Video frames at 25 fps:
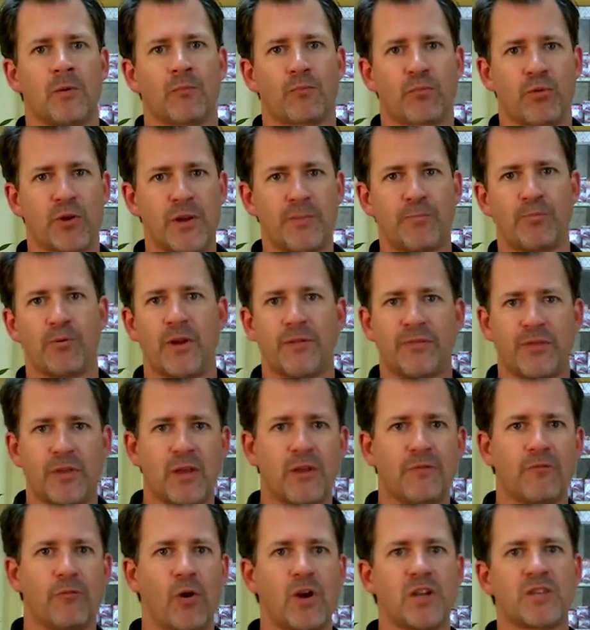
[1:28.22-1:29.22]
Preprint the
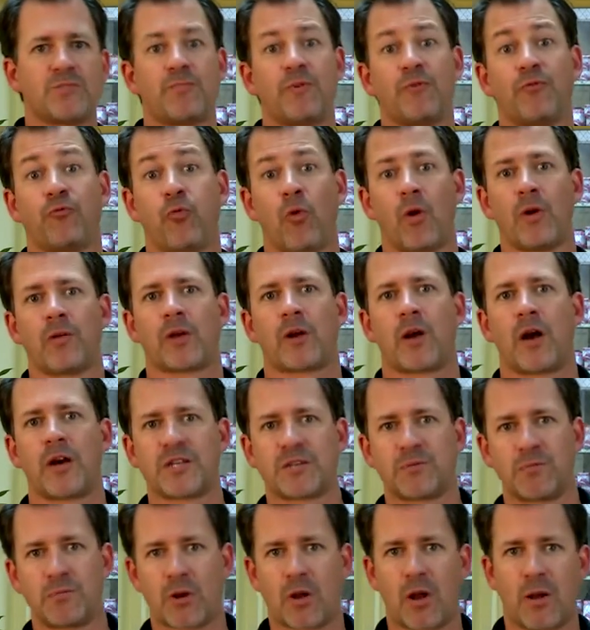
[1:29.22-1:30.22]
invoice before the
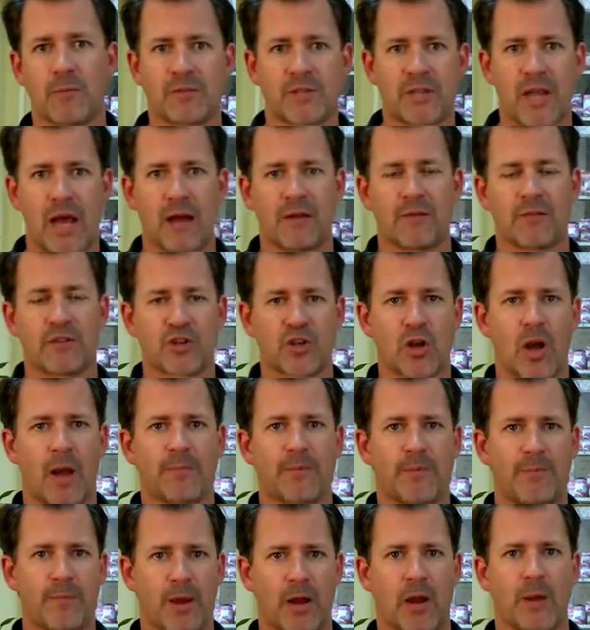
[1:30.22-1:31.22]
customer comes down to the shop
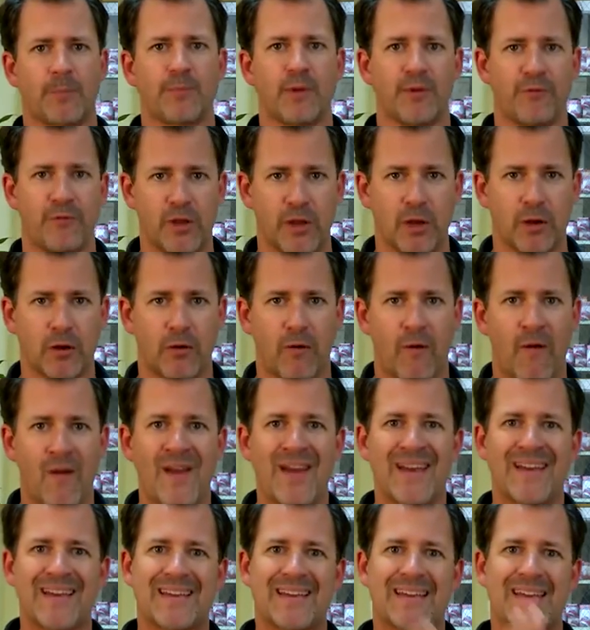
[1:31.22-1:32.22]
to pick up their vehicle.
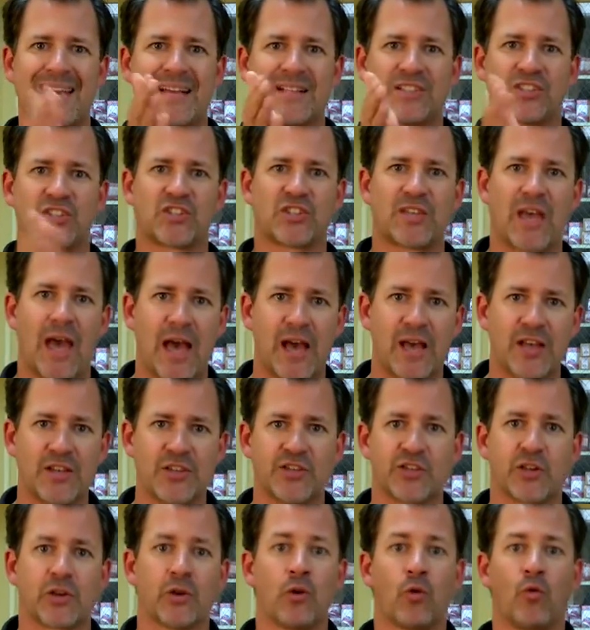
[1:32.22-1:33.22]
It
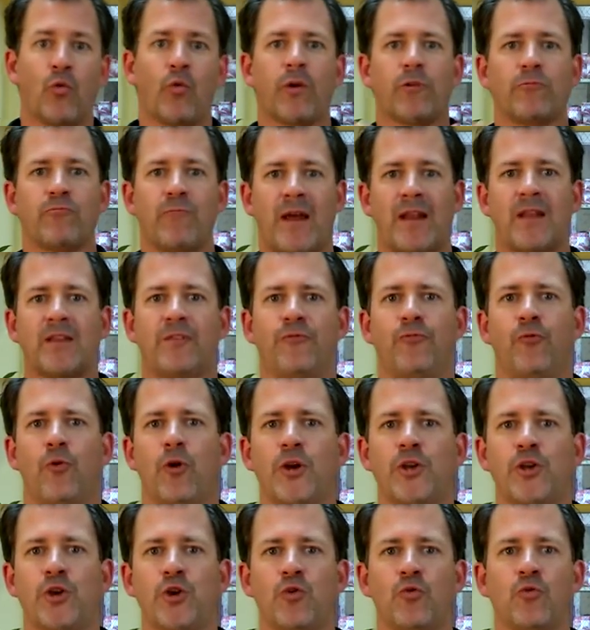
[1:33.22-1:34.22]
says, we're ready
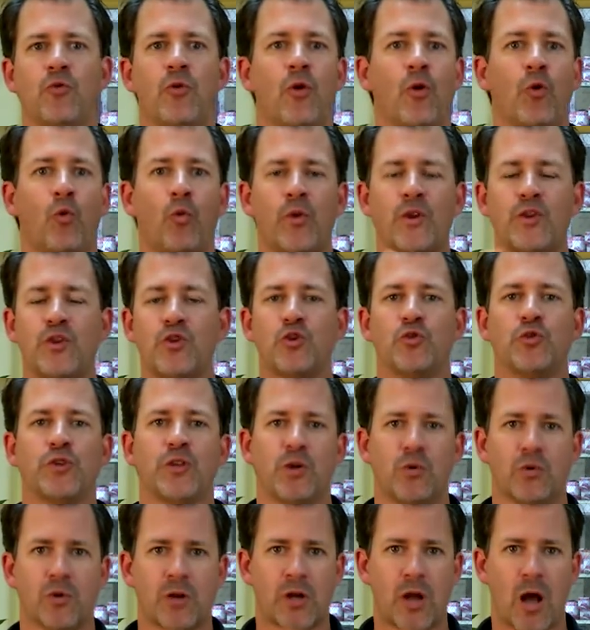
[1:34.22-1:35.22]
for you, we knew
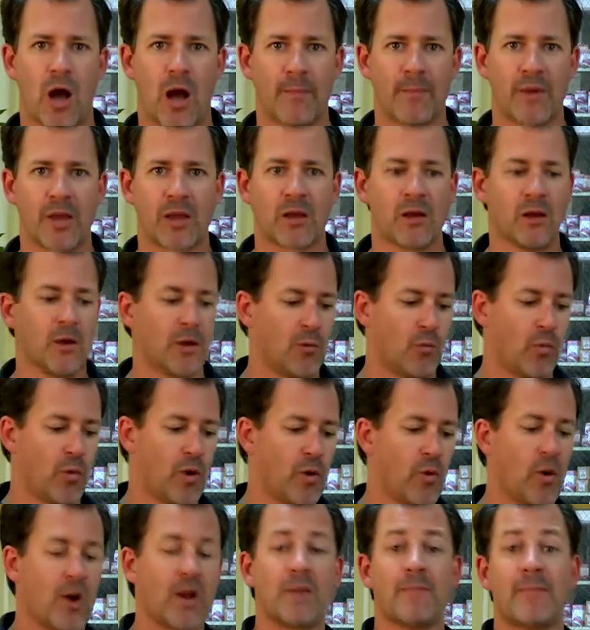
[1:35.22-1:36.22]
you were coming, we
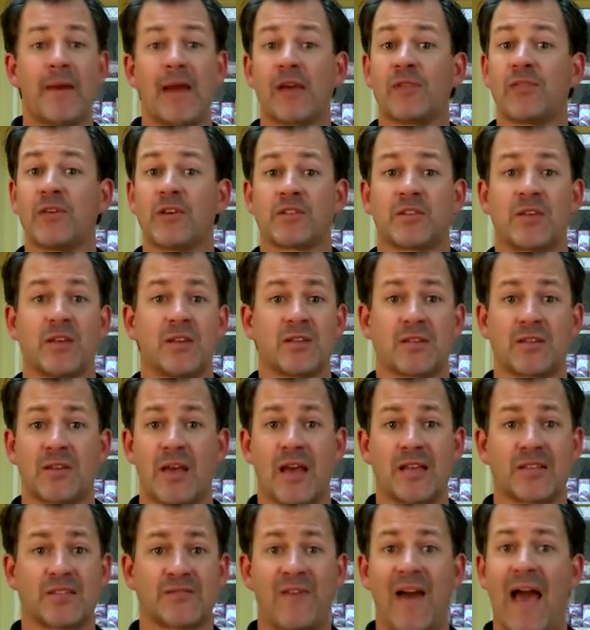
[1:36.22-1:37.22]
want to make this
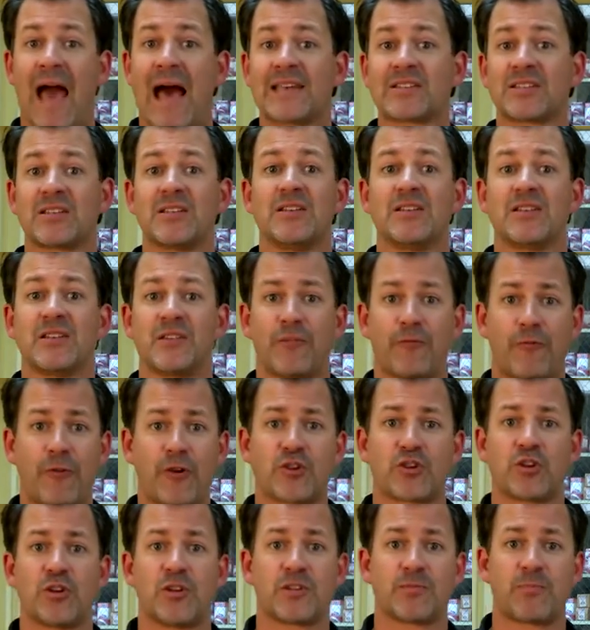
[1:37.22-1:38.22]
as fast and as
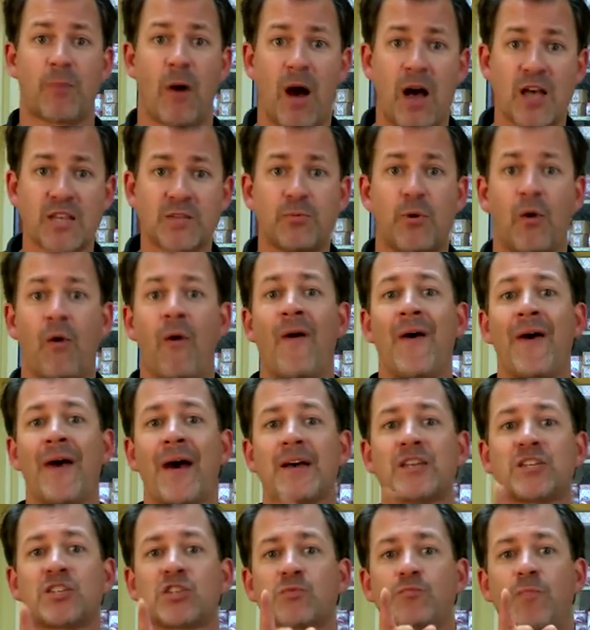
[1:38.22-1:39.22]
efficient as possible,
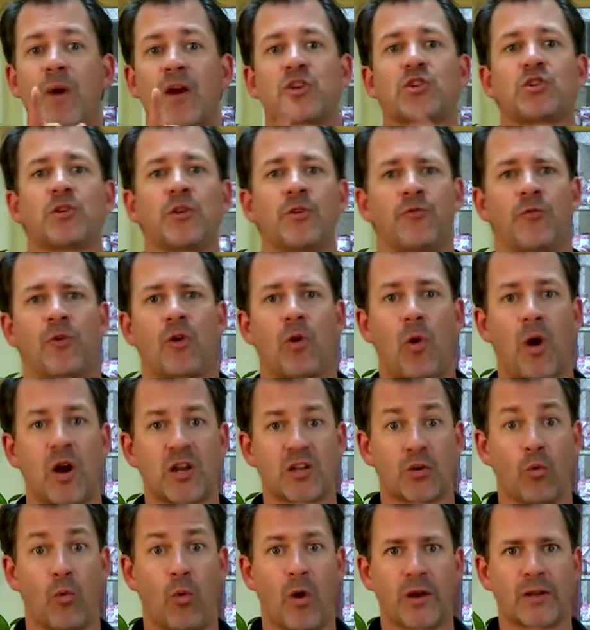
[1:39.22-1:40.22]
especially for
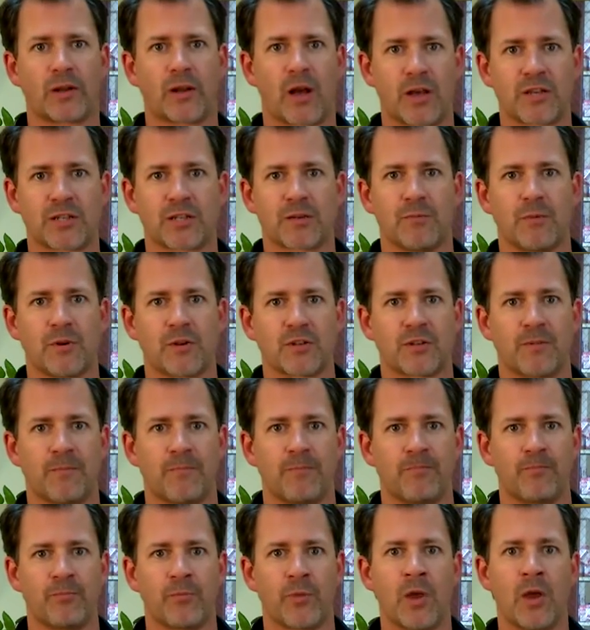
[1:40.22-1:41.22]
Quadrant 1 customers.
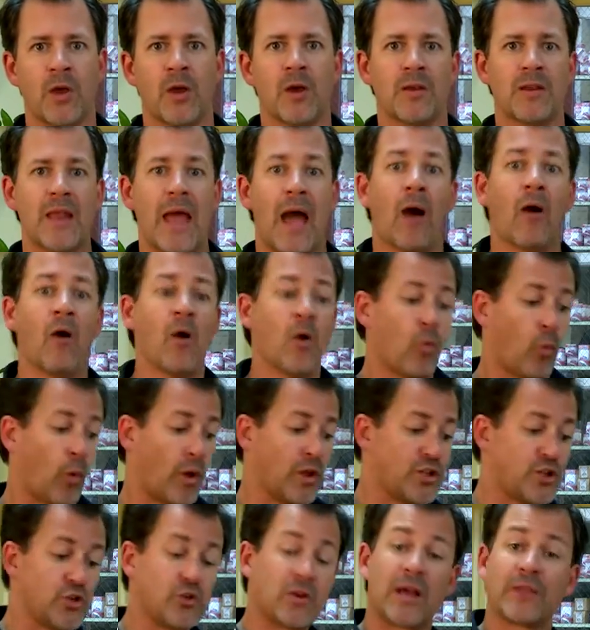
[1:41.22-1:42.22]
Now,
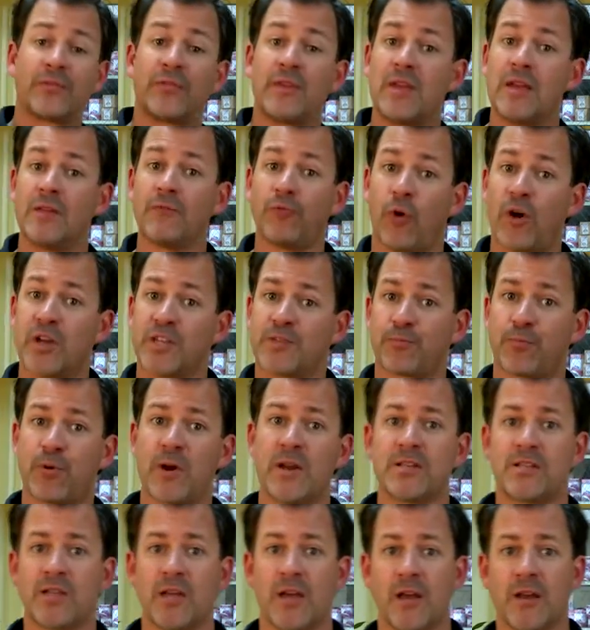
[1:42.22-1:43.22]
once you get the invoice
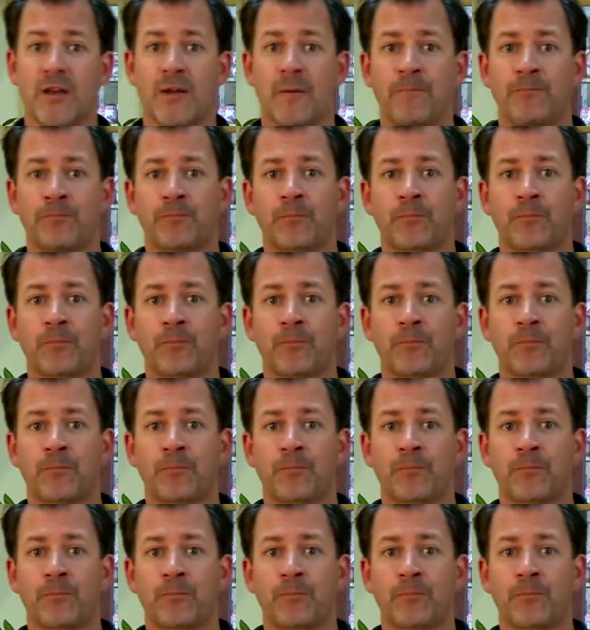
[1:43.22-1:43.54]
printed,